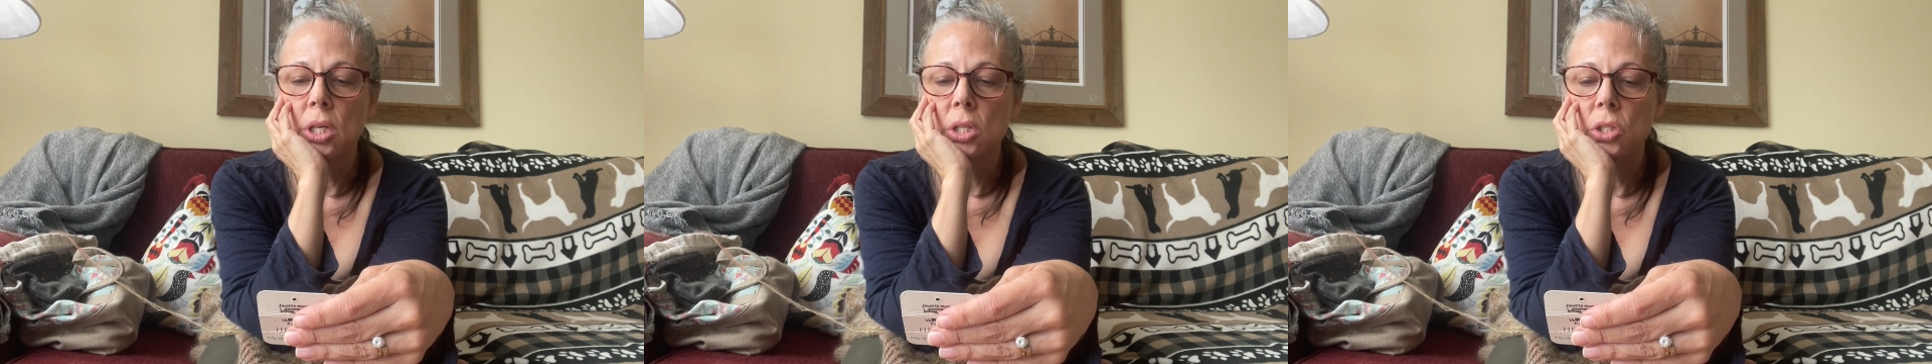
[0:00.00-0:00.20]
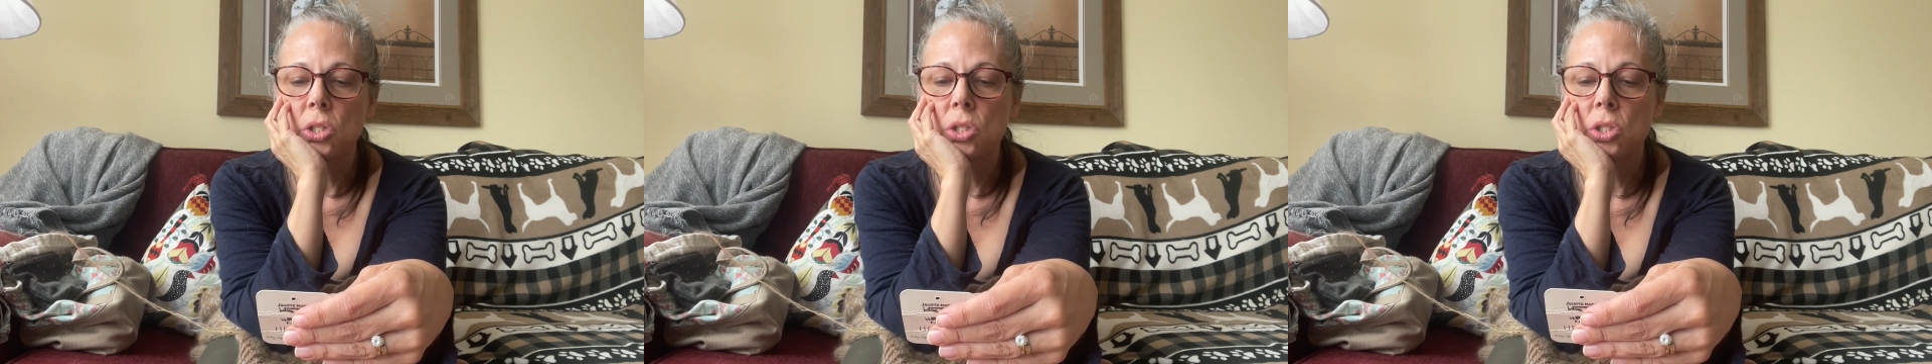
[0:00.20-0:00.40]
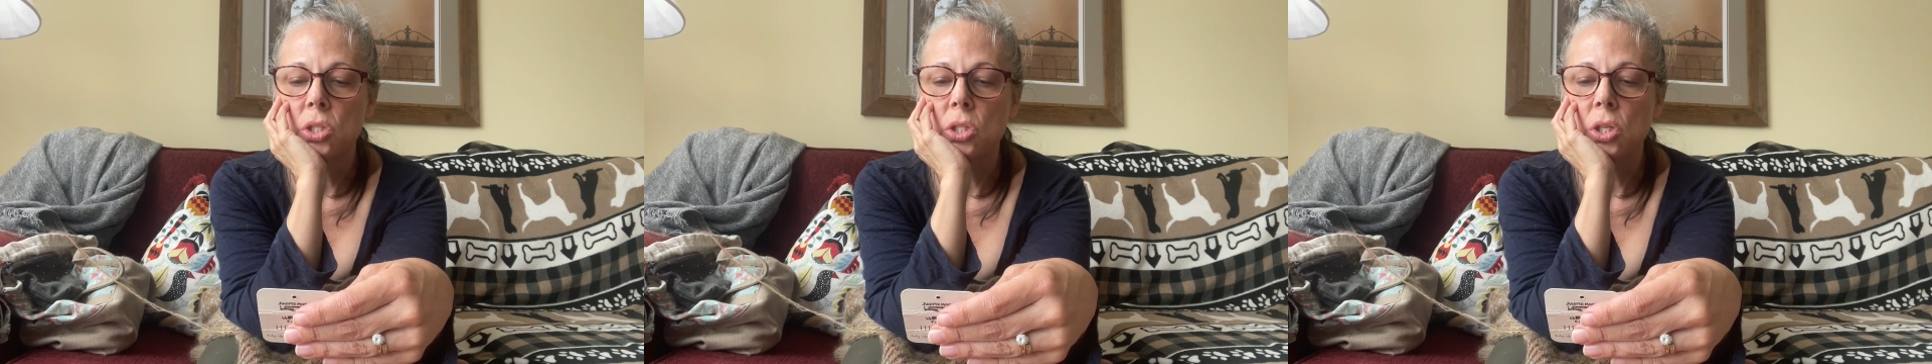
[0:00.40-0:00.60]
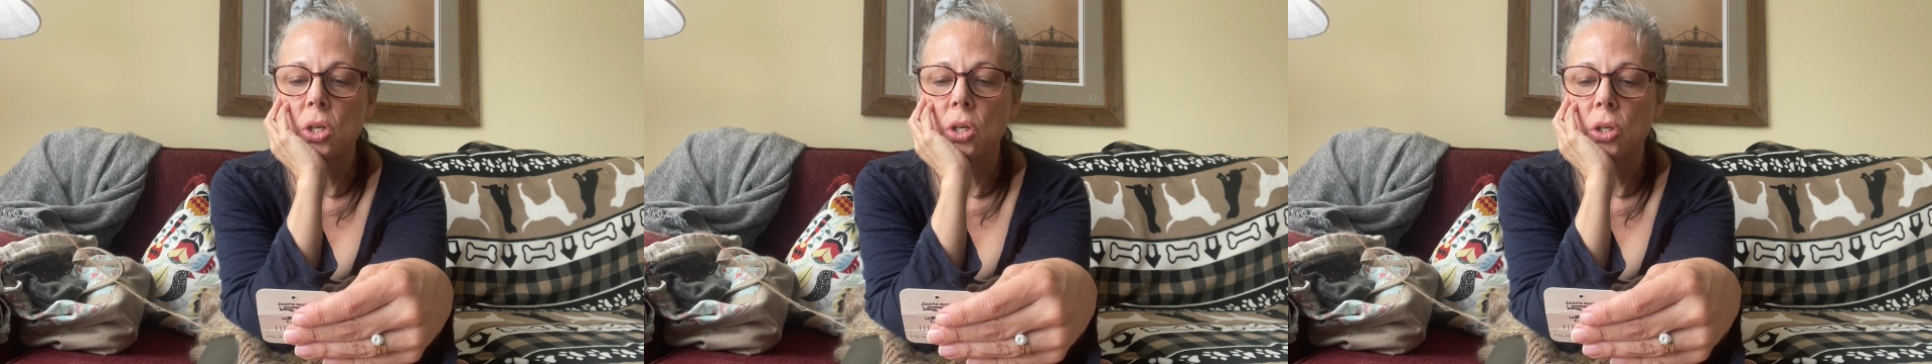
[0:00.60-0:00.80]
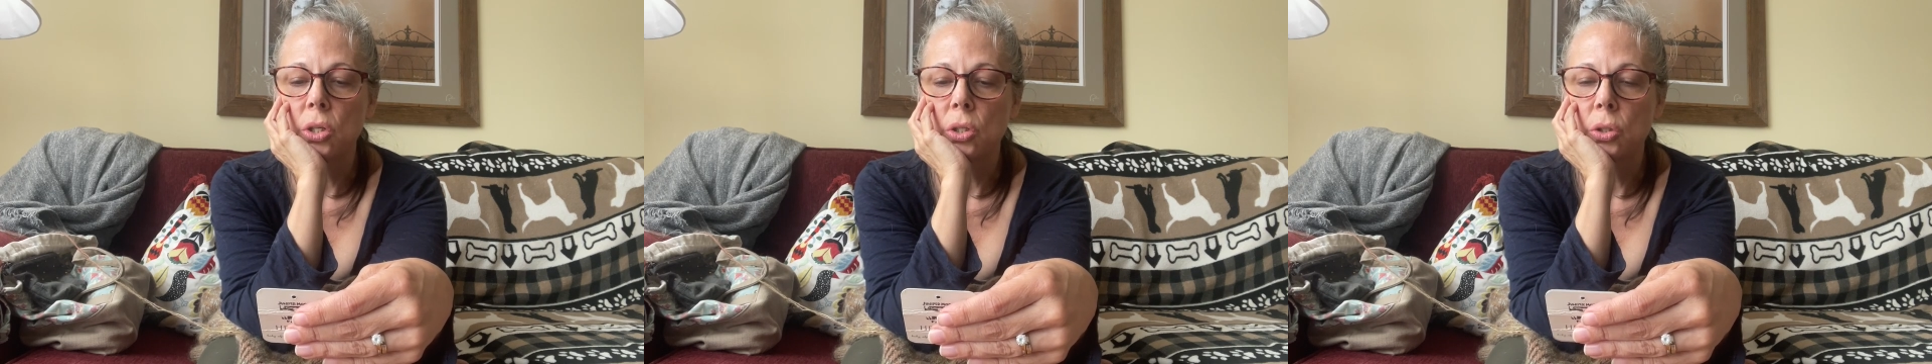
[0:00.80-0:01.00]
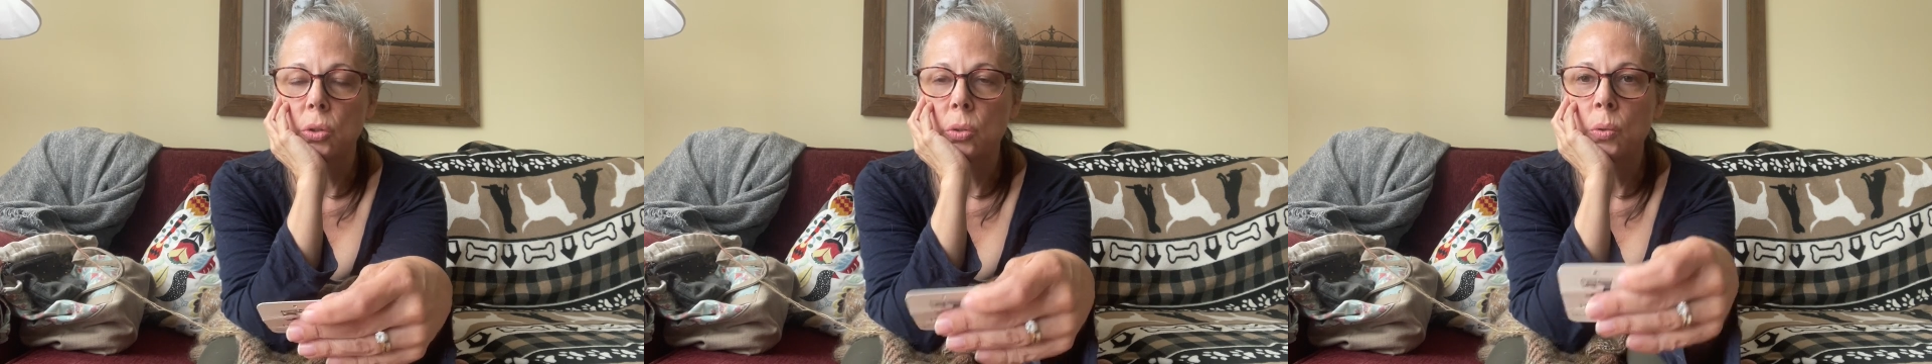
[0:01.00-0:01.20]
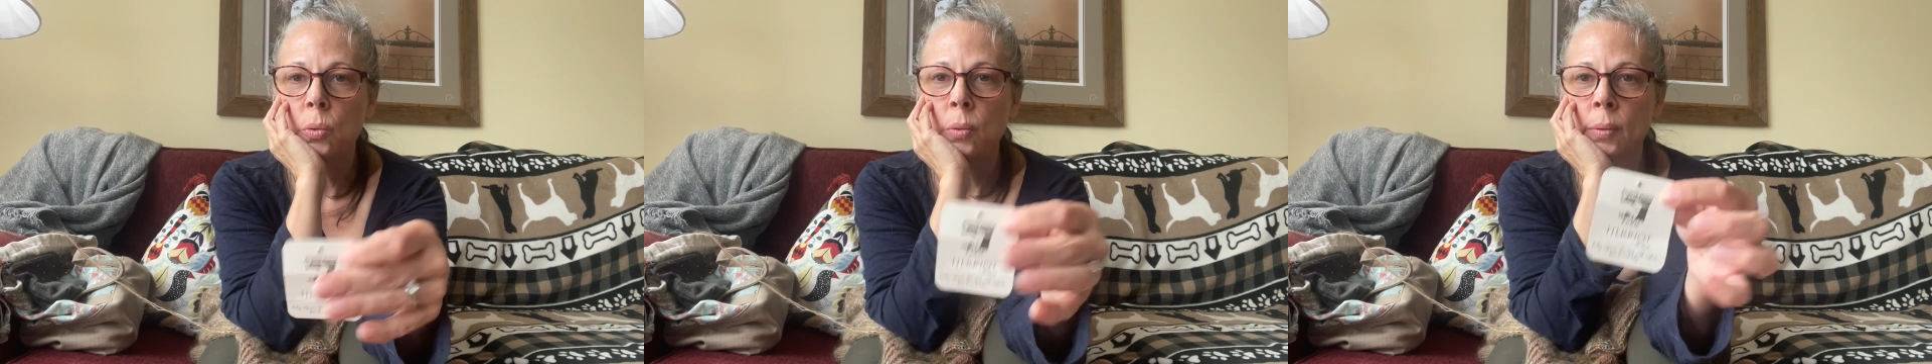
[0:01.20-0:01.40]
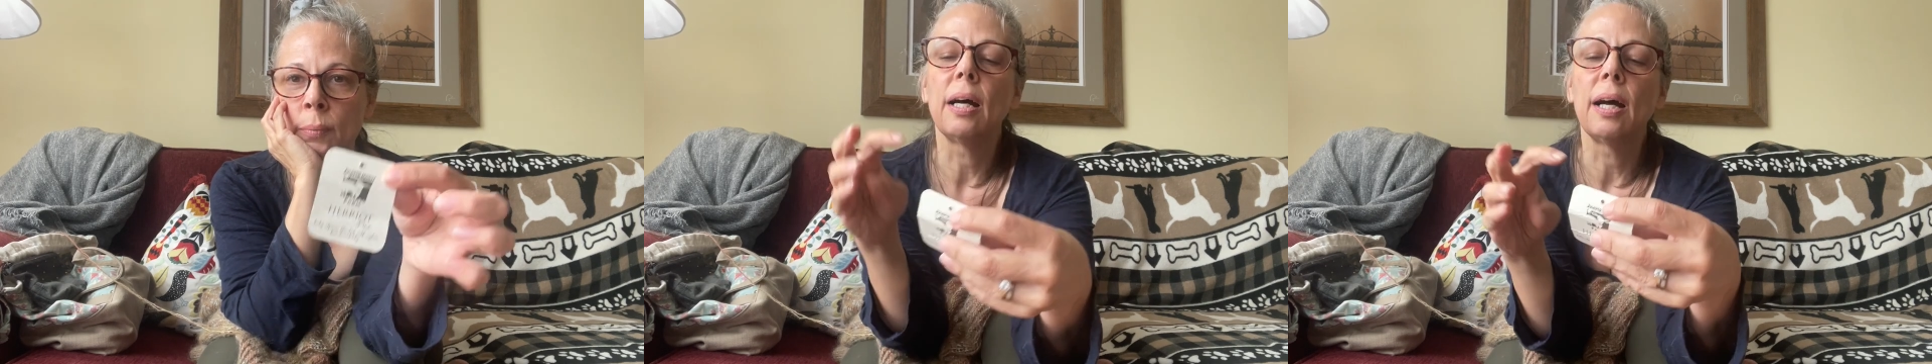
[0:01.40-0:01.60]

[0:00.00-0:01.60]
So